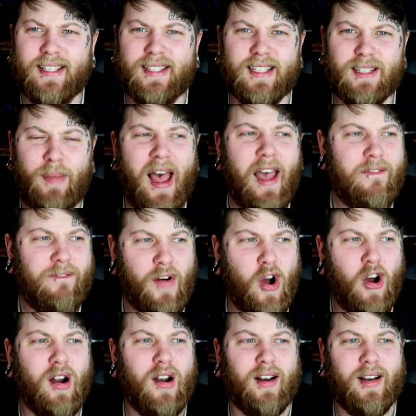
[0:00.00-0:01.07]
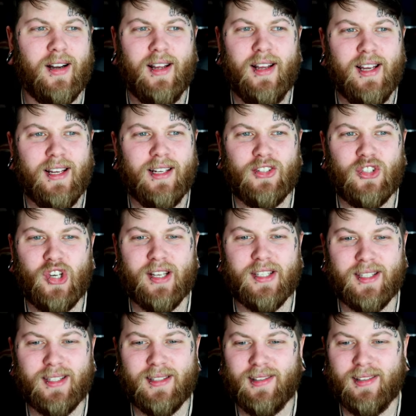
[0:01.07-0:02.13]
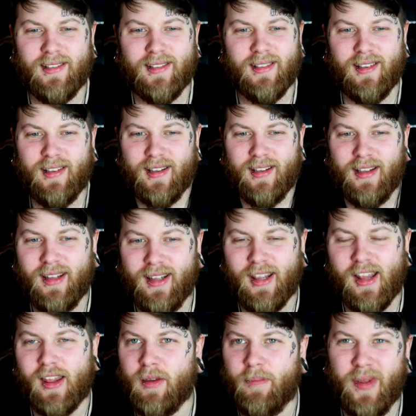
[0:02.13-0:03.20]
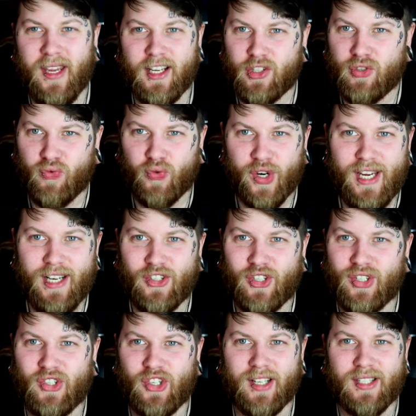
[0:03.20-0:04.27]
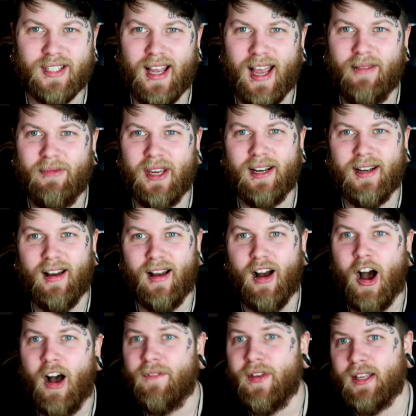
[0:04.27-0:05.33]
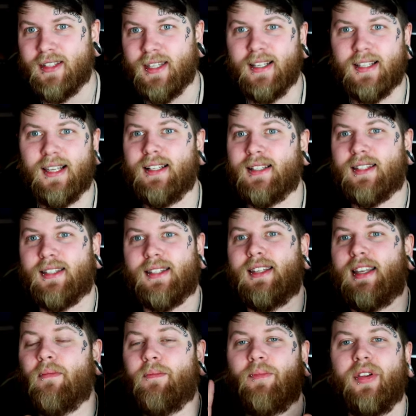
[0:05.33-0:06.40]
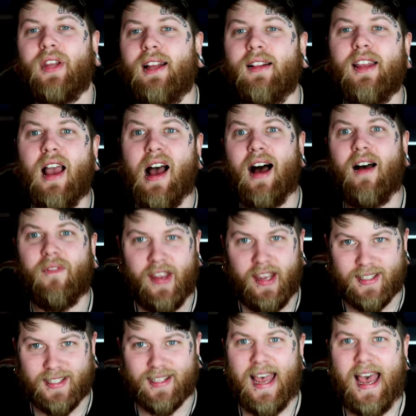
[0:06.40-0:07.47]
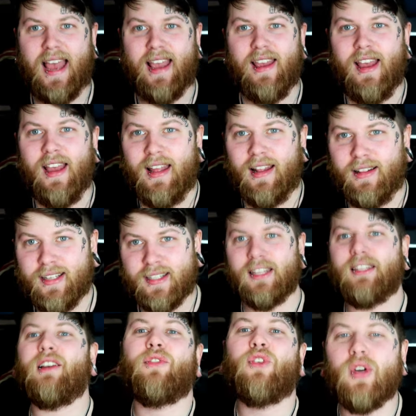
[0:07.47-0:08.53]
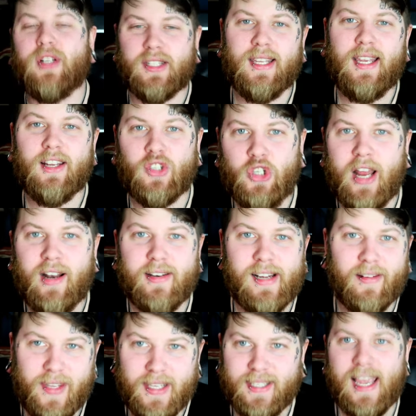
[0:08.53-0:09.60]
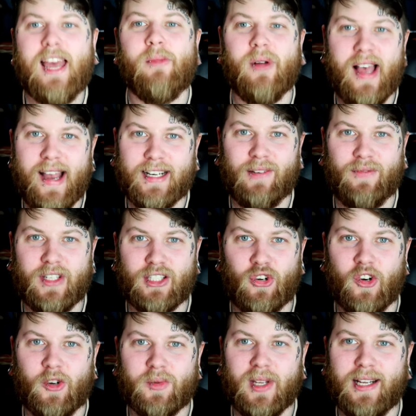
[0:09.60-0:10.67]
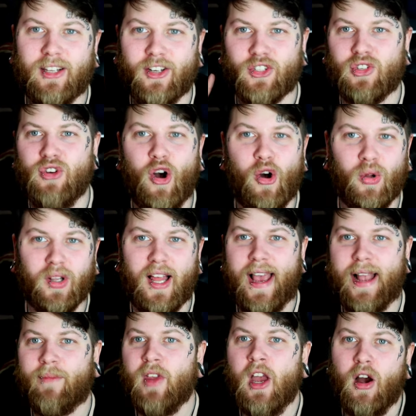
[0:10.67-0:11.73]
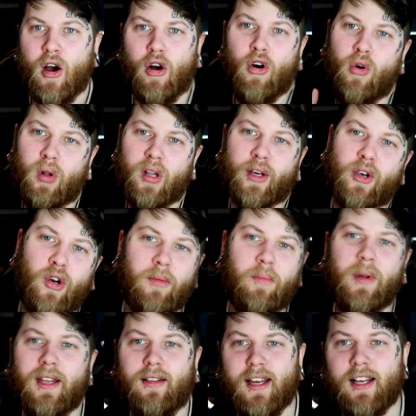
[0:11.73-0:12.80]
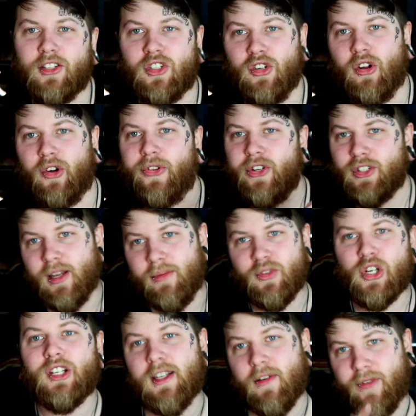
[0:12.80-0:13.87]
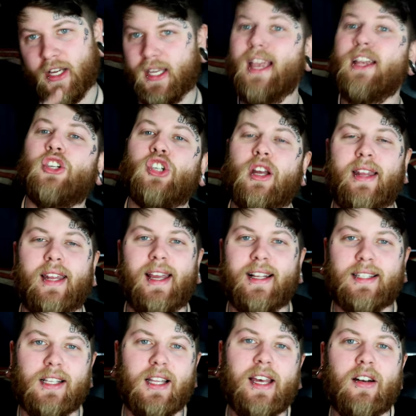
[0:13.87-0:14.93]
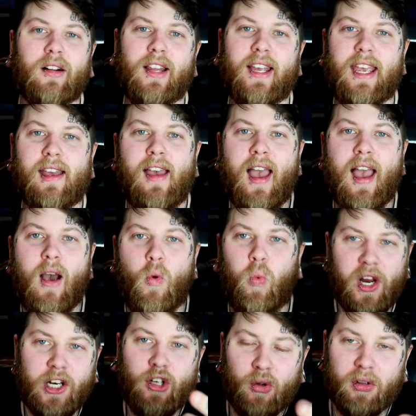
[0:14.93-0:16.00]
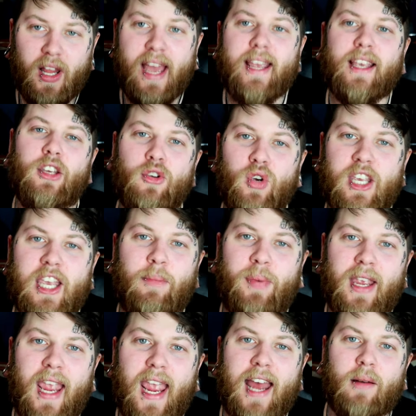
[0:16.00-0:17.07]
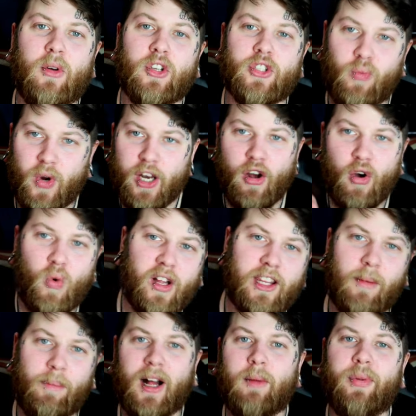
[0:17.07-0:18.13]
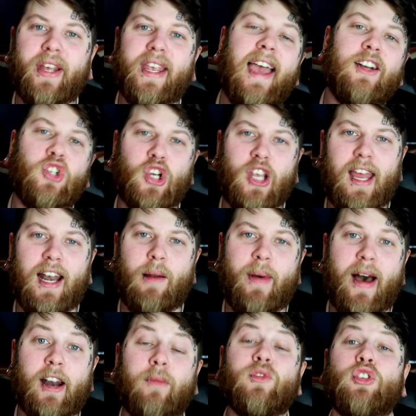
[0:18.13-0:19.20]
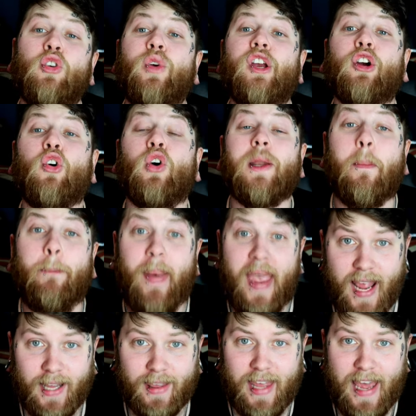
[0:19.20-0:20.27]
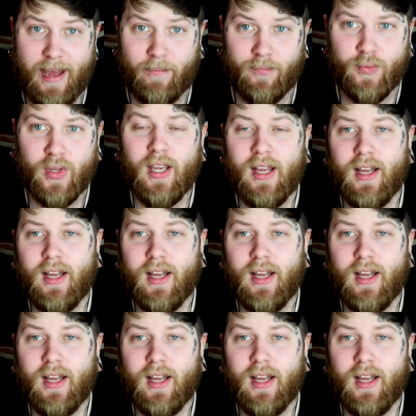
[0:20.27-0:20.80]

This is by far just the biggest reach. Just, I mean, obvious. It's completely obvious that this is, of course, the agenda of these animal activist groups. Like, there's no, like, oh, well, it could be this. You know, there's some justification. It's literally, we don't like you keeping animals. We don't want the public educated about them, so we are going to ban them.